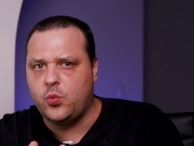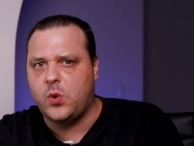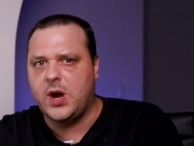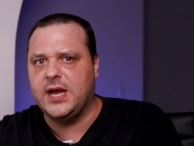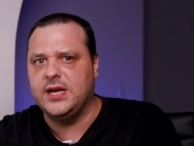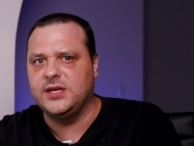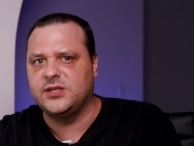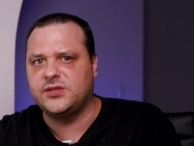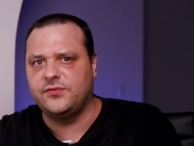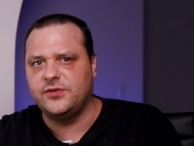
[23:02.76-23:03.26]

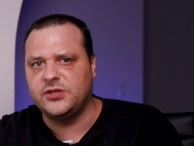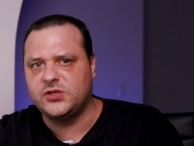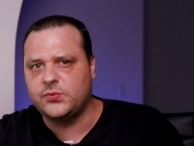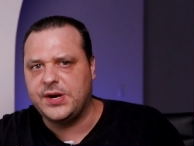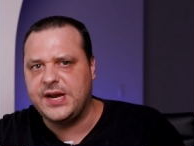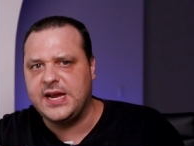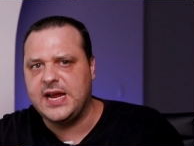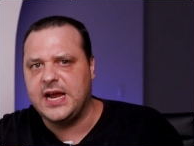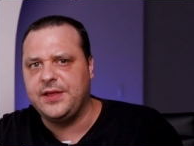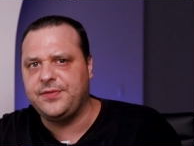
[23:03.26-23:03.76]
ways. On the
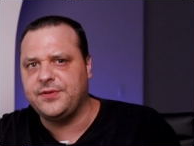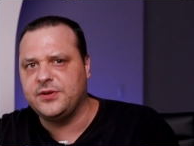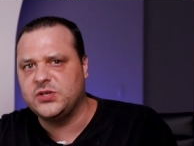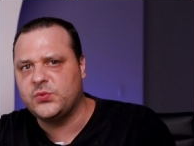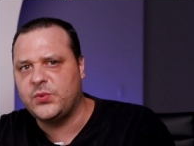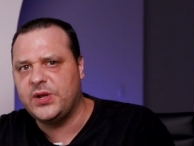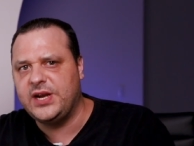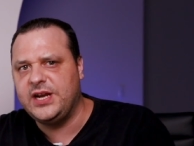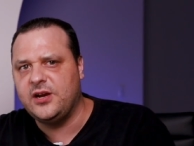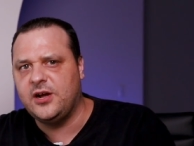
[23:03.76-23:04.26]
28th and
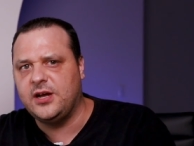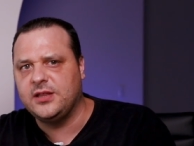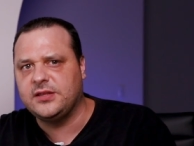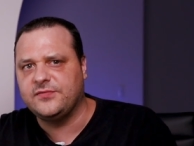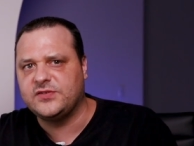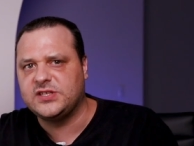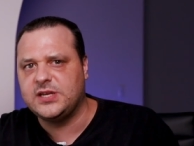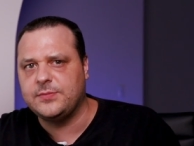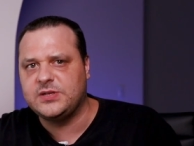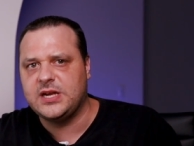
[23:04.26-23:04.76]
29th
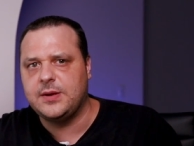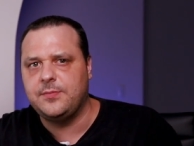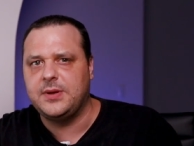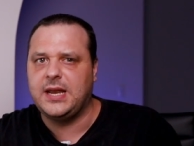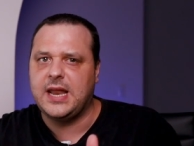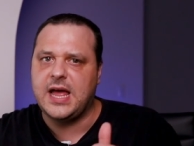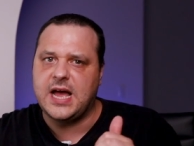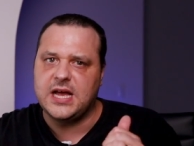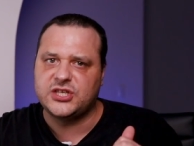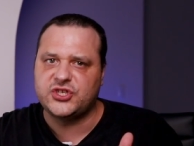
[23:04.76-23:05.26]
of September
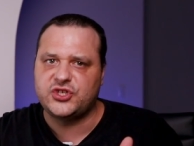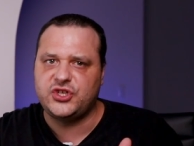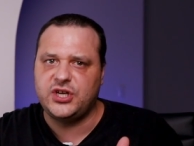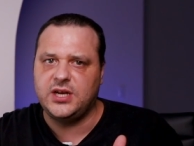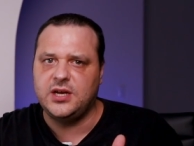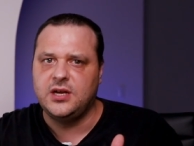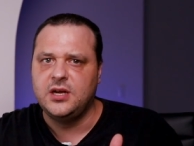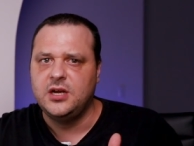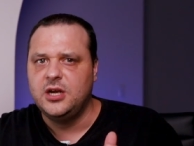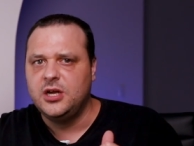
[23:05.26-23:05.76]
last
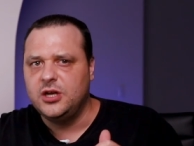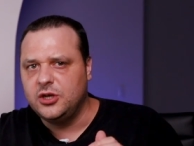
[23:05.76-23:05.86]
year,